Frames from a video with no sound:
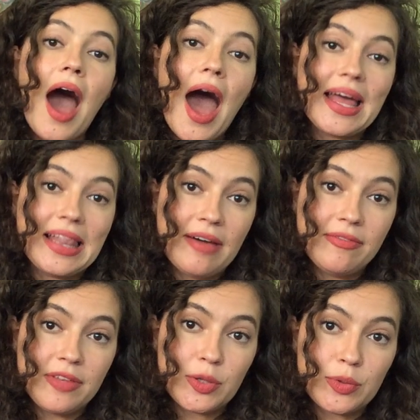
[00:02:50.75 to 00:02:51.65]
I love
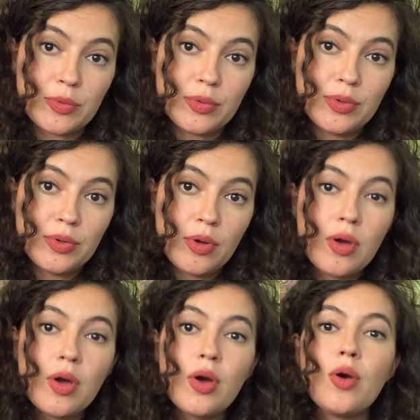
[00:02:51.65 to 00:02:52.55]
you,
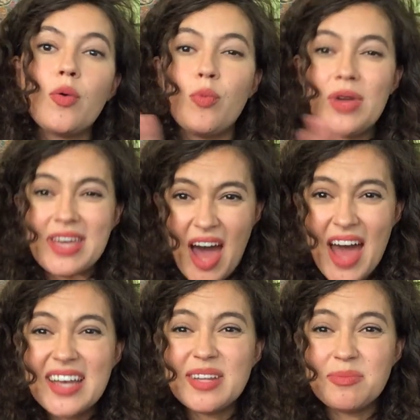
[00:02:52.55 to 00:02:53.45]
we
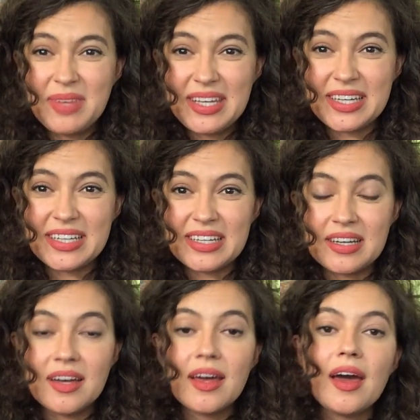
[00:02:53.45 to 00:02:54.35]
kind of mean,
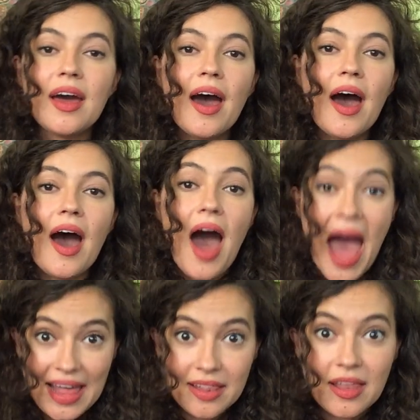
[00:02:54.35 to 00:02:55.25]

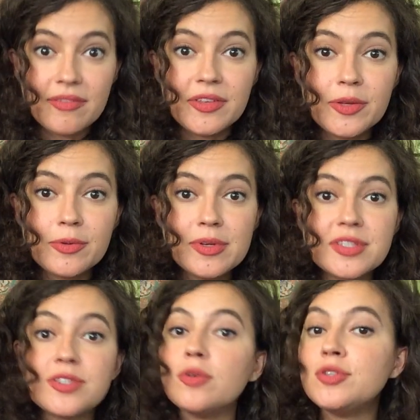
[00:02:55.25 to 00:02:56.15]
I love you,
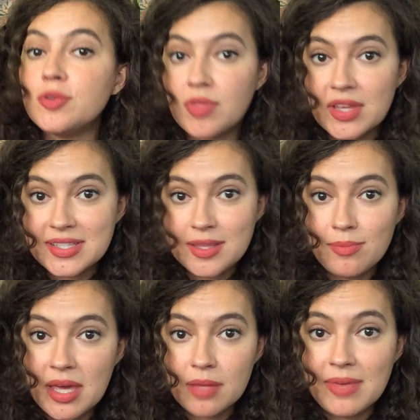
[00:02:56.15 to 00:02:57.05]
so do things that
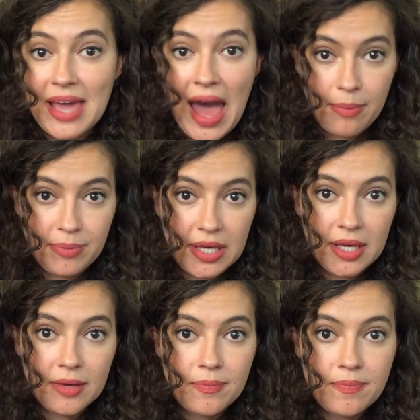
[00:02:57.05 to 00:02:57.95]
make me happy.
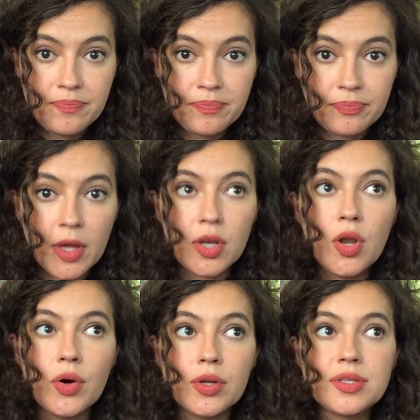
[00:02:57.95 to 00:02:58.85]

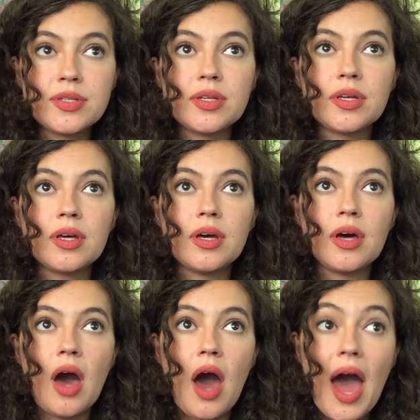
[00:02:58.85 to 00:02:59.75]
Not,
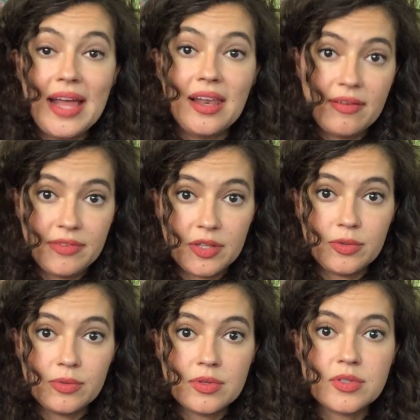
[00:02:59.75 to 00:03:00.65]
I love you,
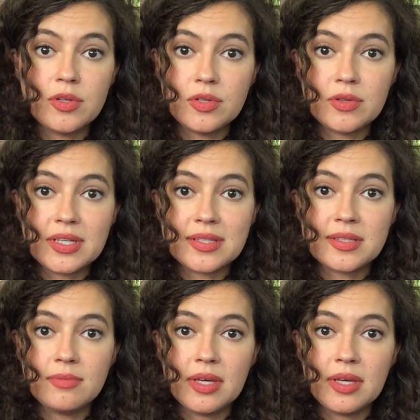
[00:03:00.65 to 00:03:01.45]
so do things that